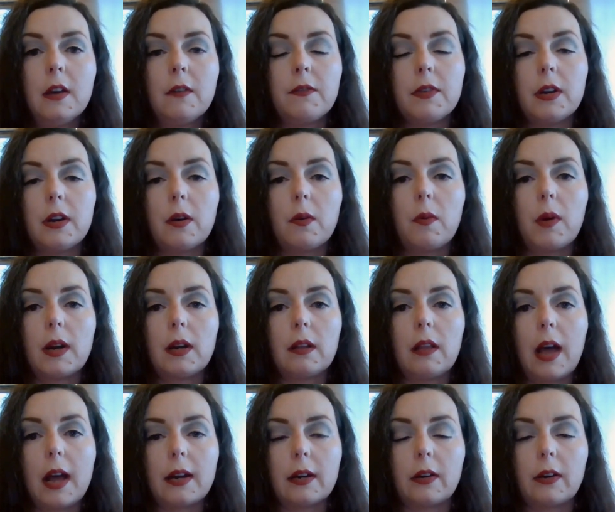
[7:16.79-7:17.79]
if you don't want a
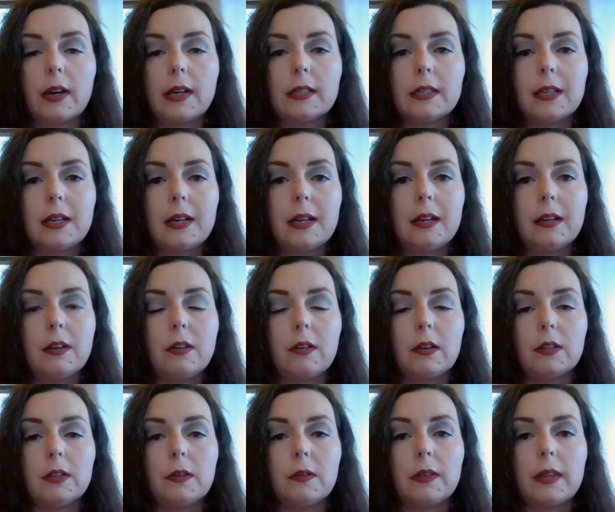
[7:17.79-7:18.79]
lot of grease in it you
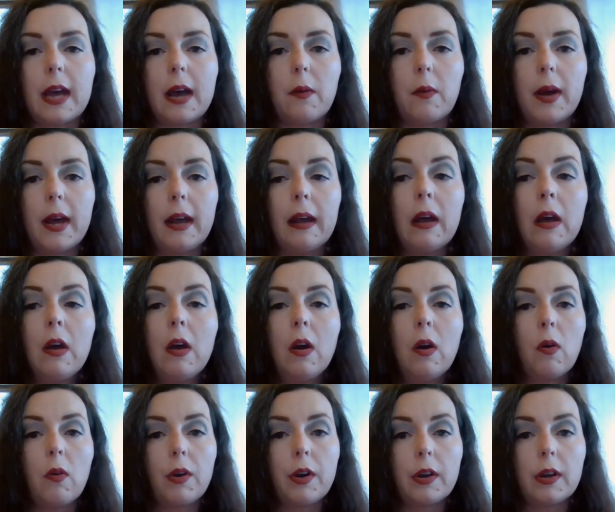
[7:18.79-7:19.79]
can do it that way
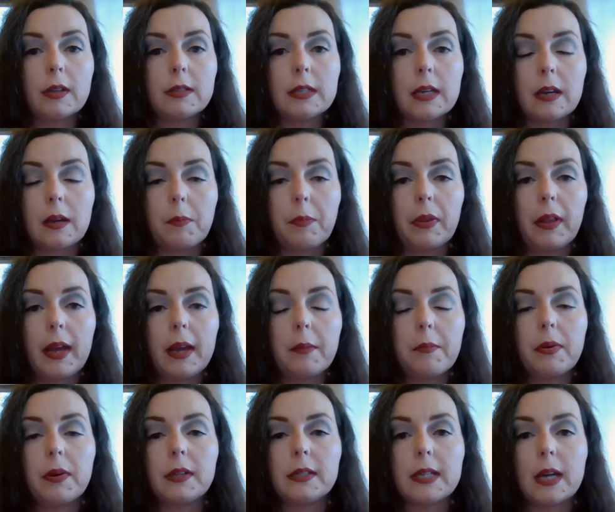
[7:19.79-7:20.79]
or you can take a
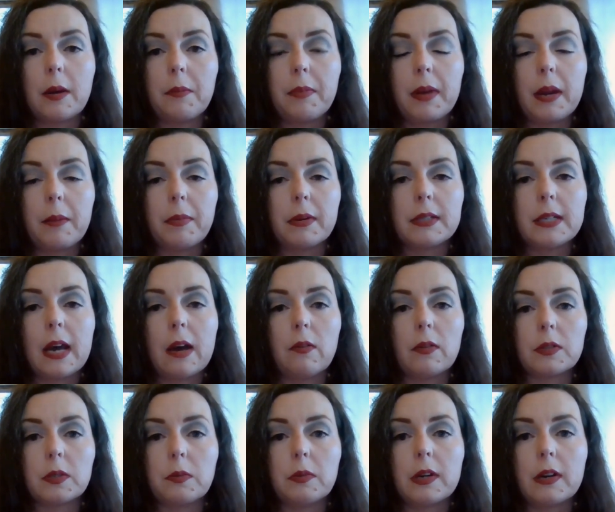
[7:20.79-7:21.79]
plate put down paper
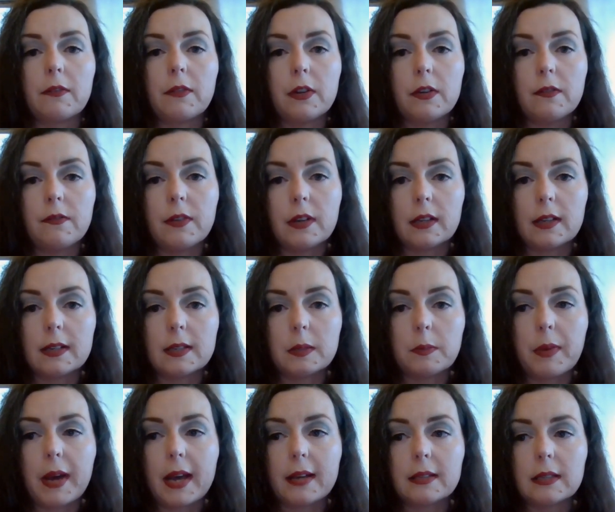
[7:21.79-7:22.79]
towels whatever you feel
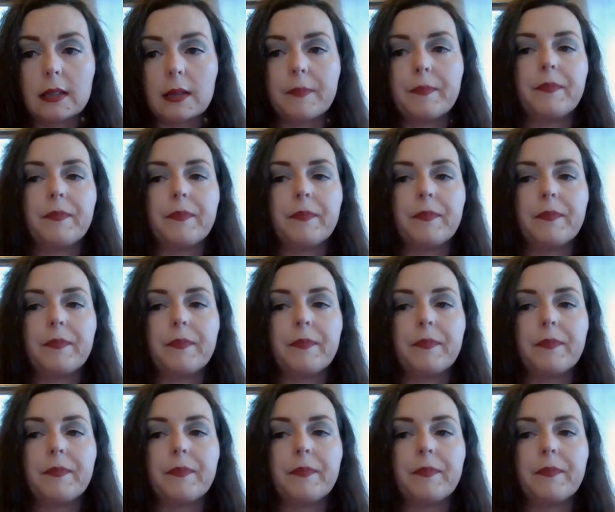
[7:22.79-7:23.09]
is best